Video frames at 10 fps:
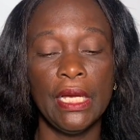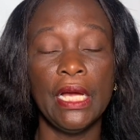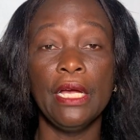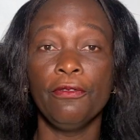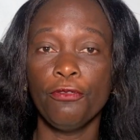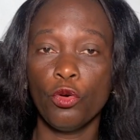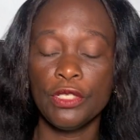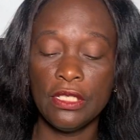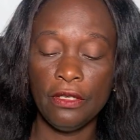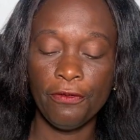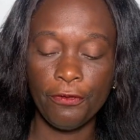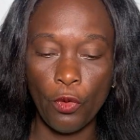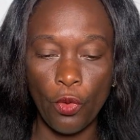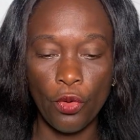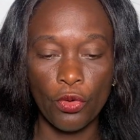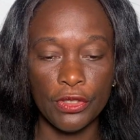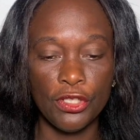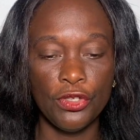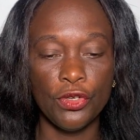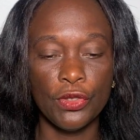and 40 for
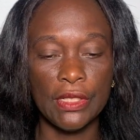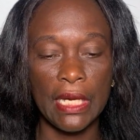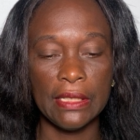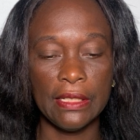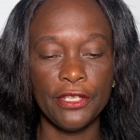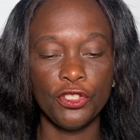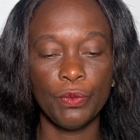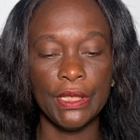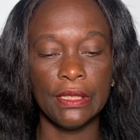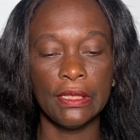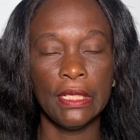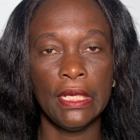continuous assessments.